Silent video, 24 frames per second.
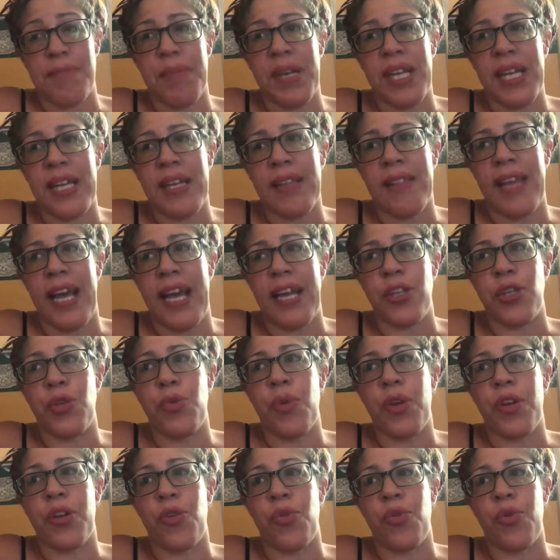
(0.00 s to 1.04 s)
meaning that you
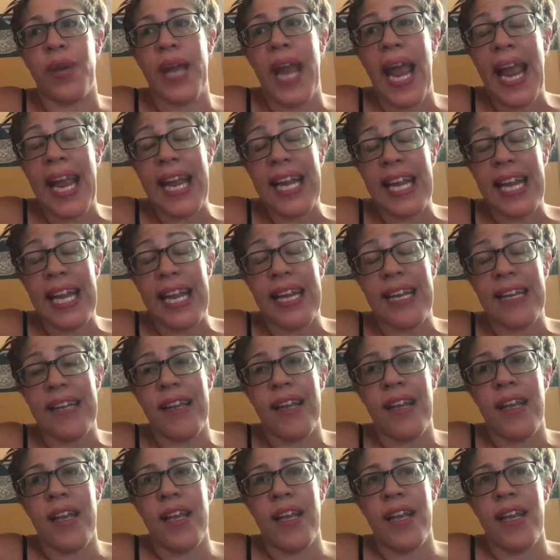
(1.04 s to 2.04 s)
are creating